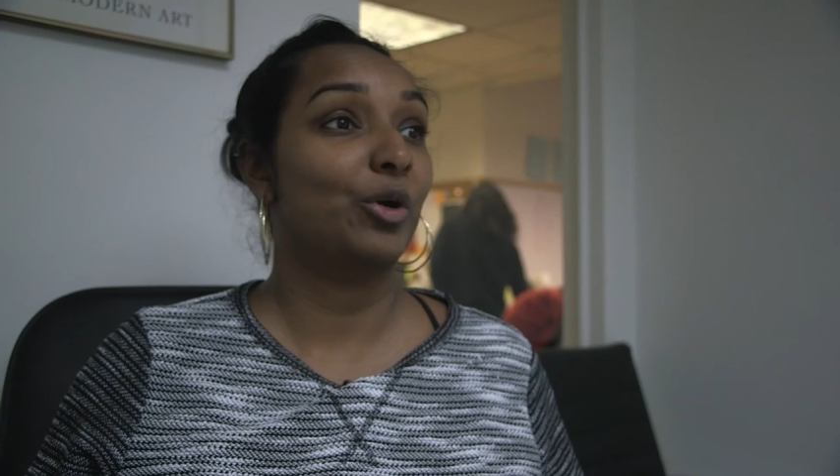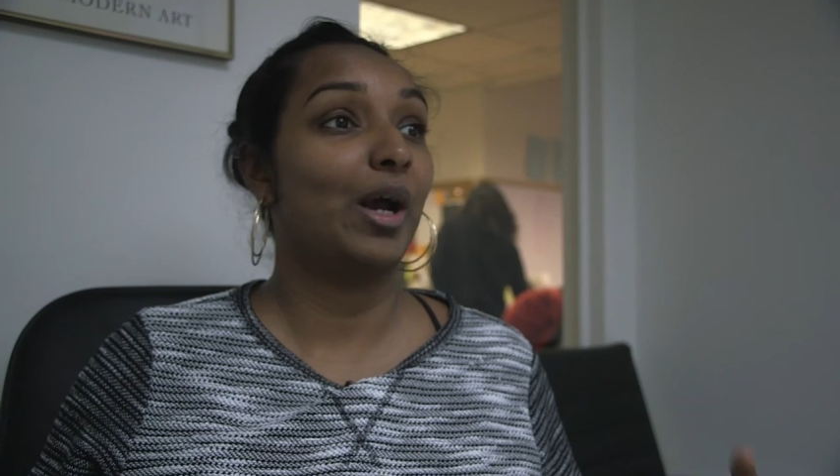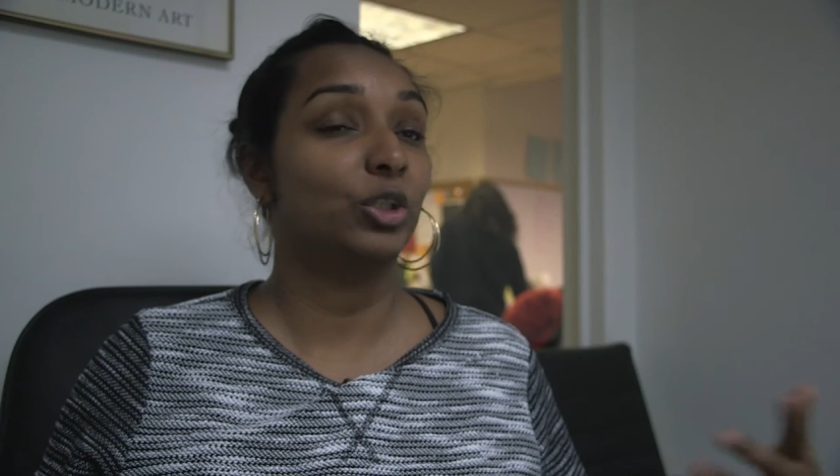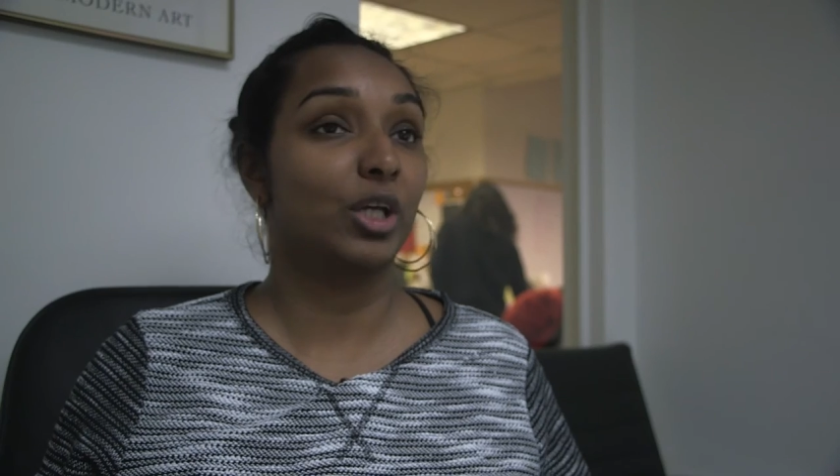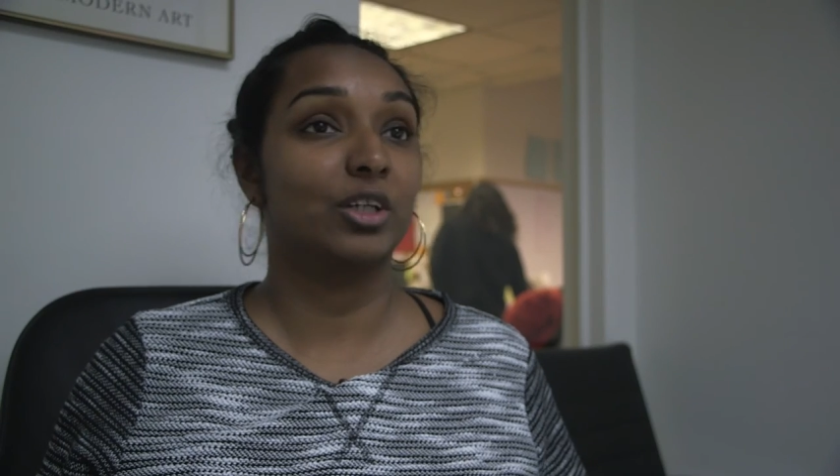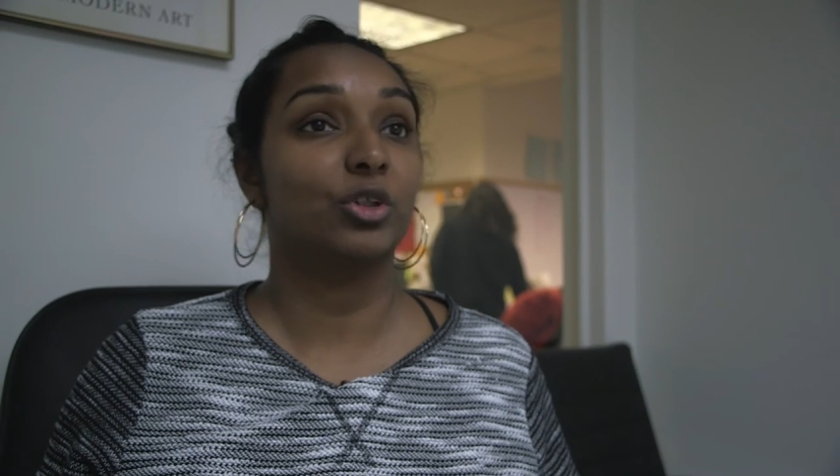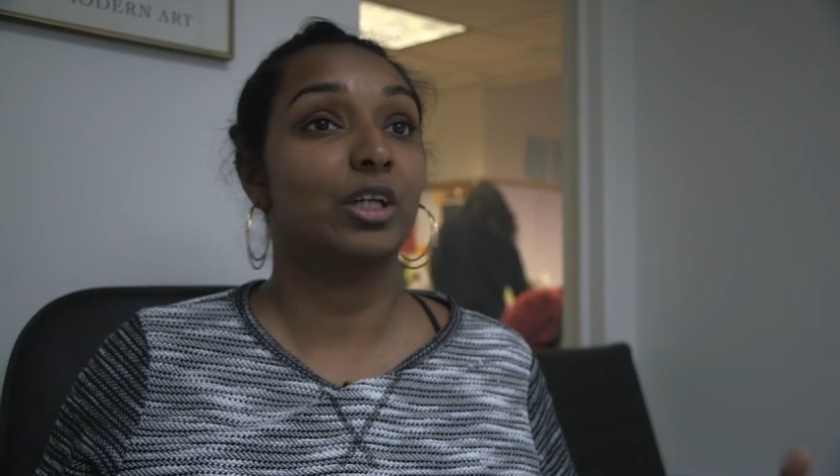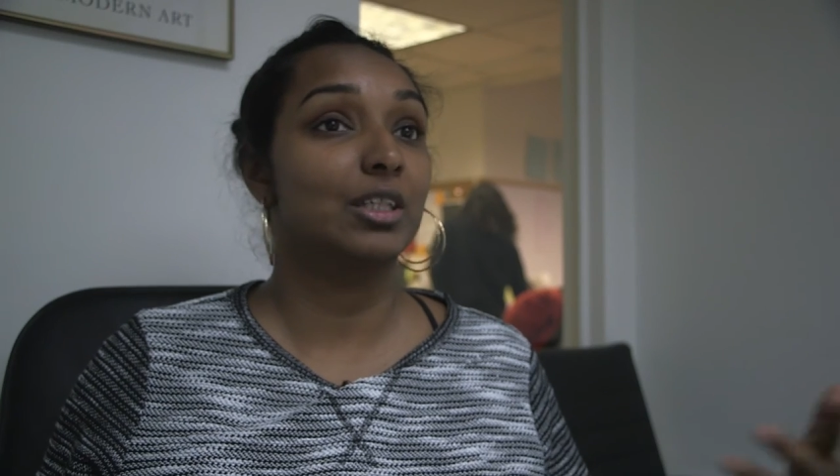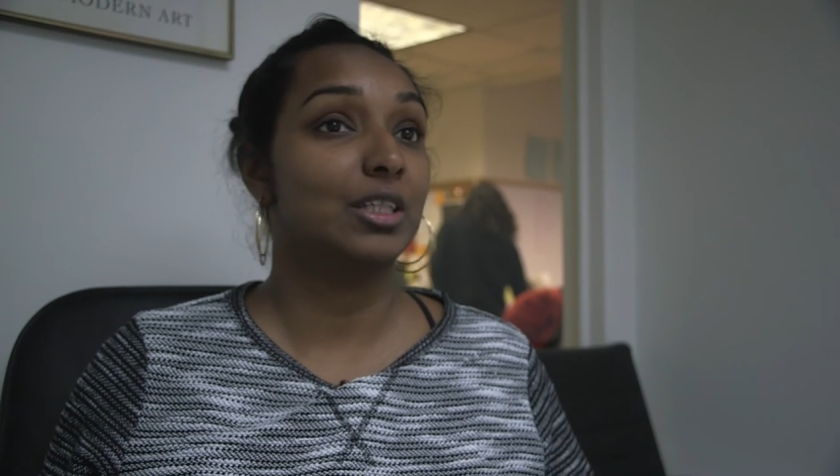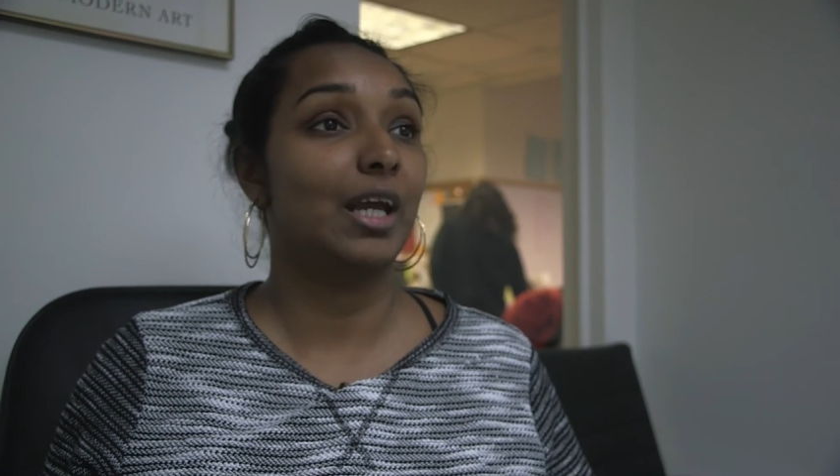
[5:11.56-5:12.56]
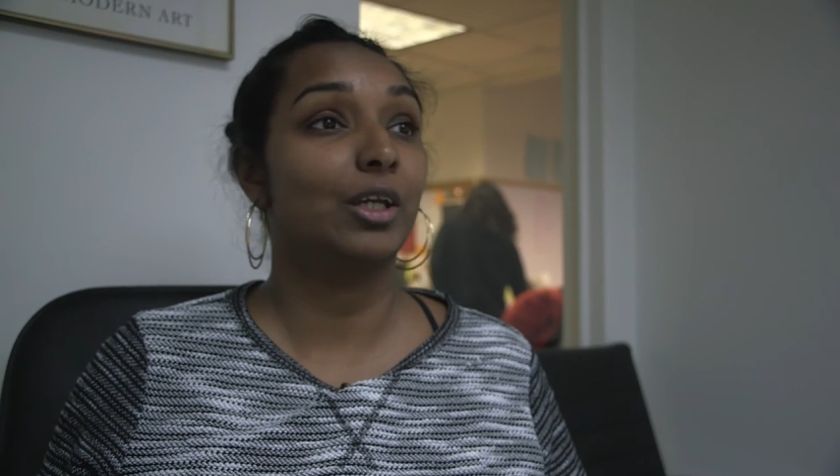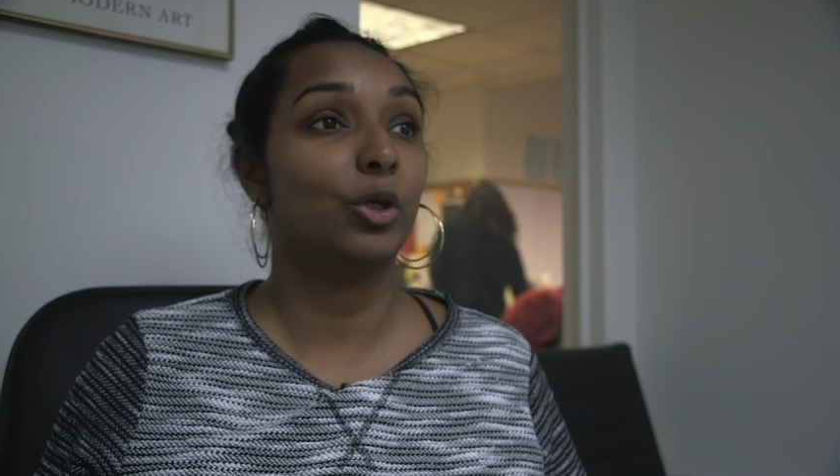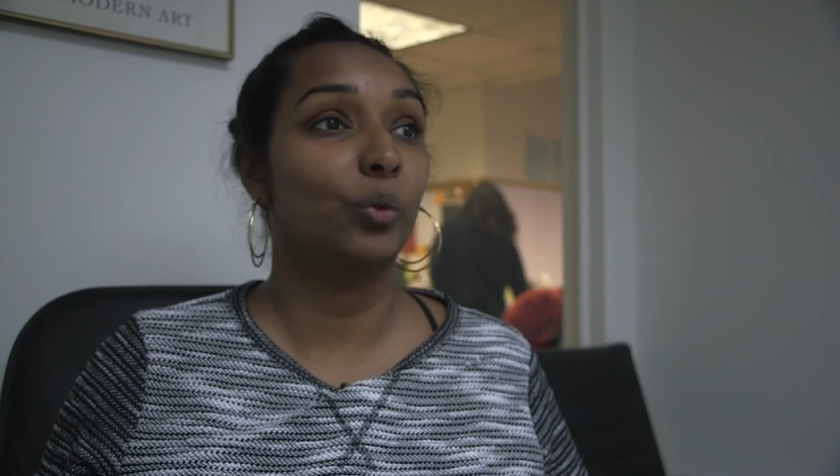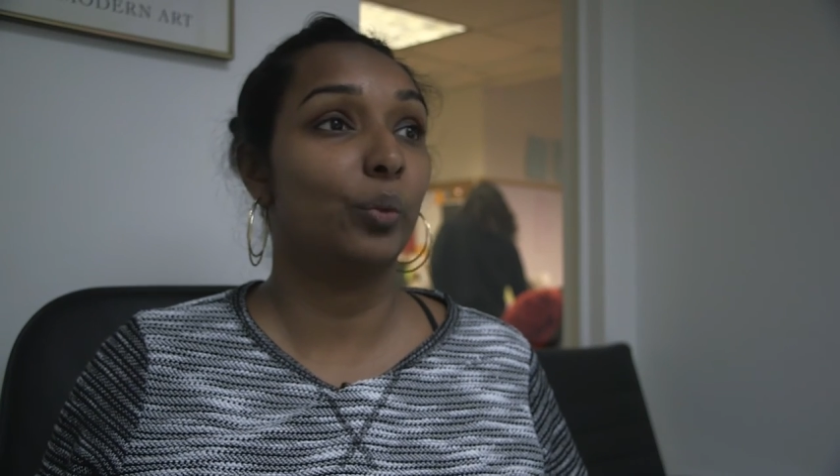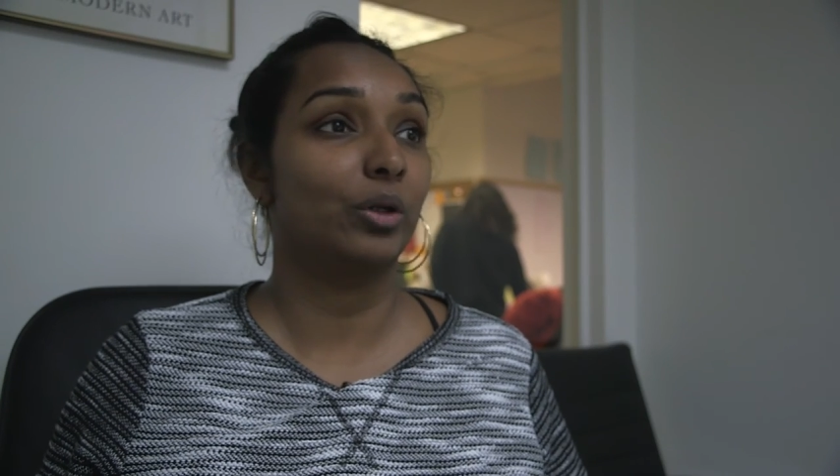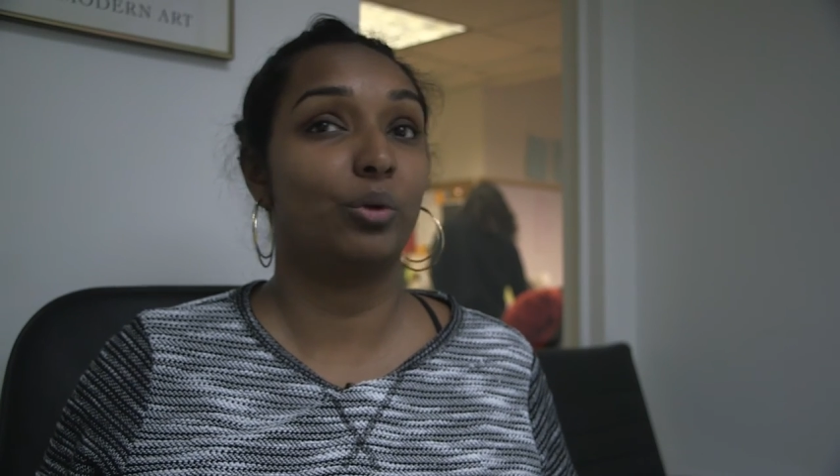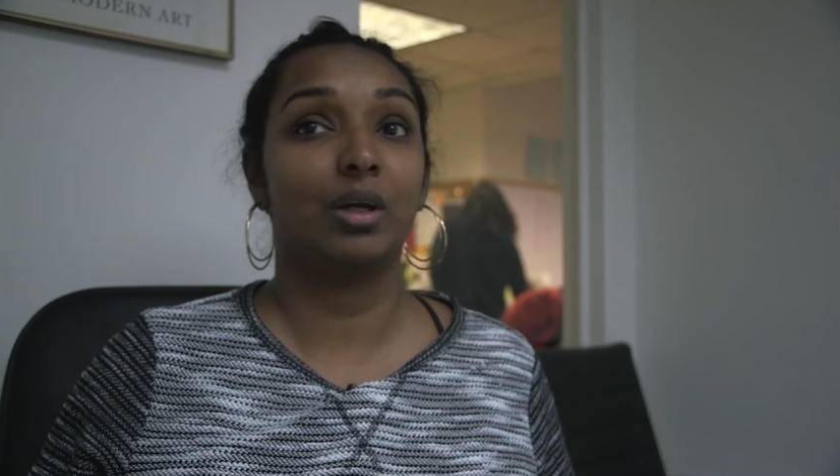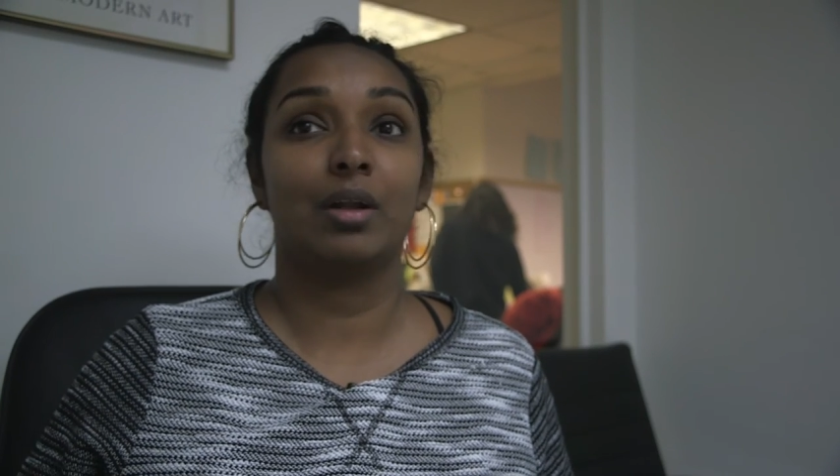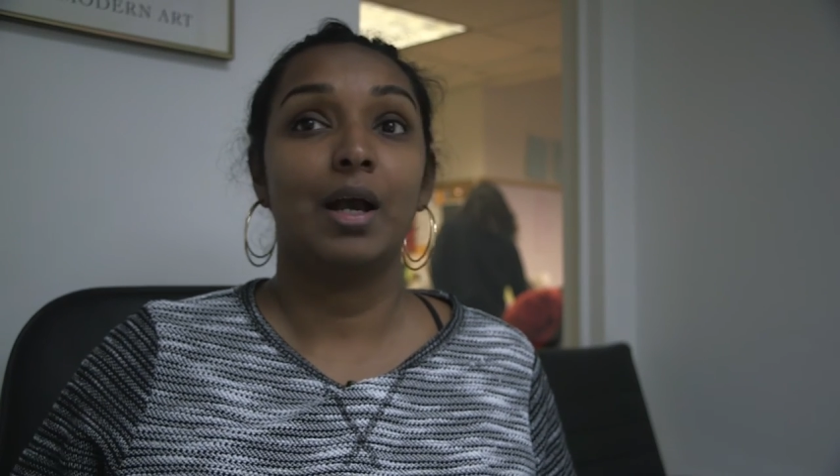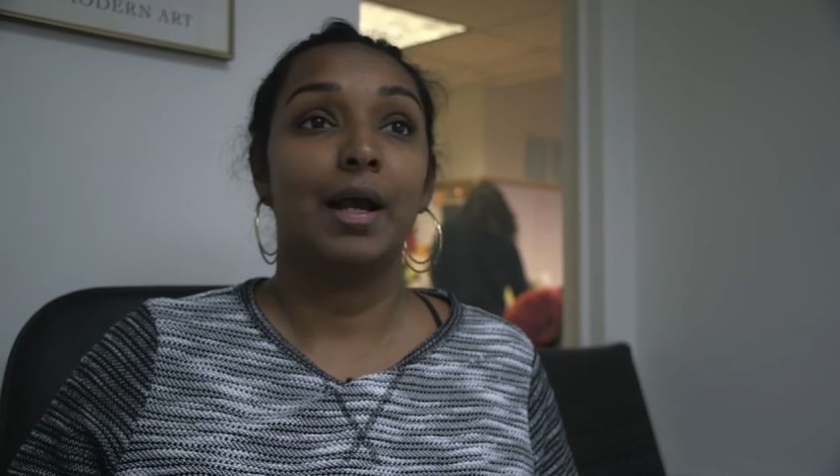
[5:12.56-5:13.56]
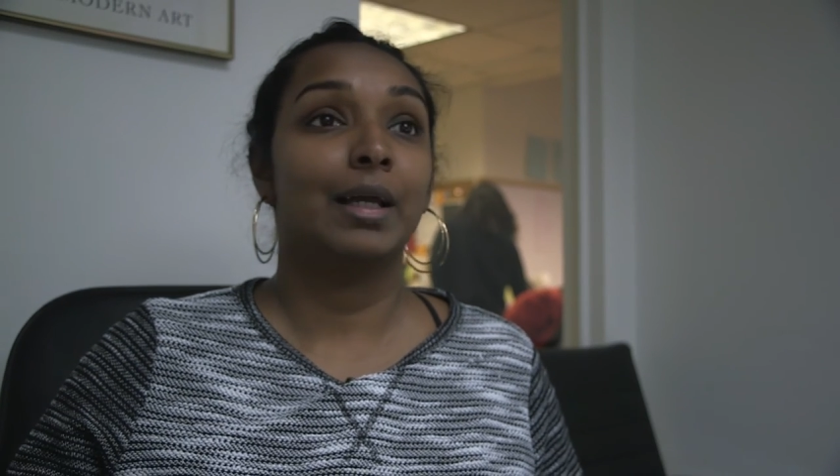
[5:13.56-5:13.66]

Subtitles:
your education can take you, where you can